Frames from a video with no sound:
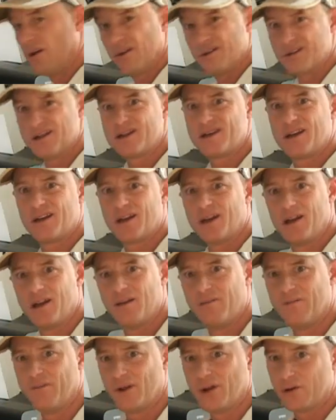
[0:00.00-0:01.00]
though it's a
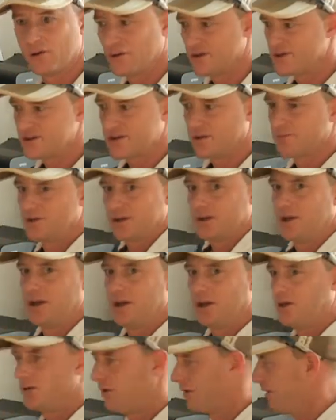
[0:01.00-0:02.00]
second-hand vehicle and subject to
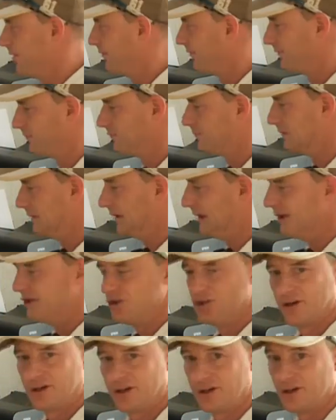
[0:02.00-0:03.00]
any kind of
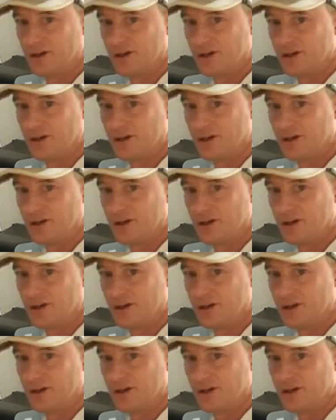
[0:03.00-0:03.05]
engine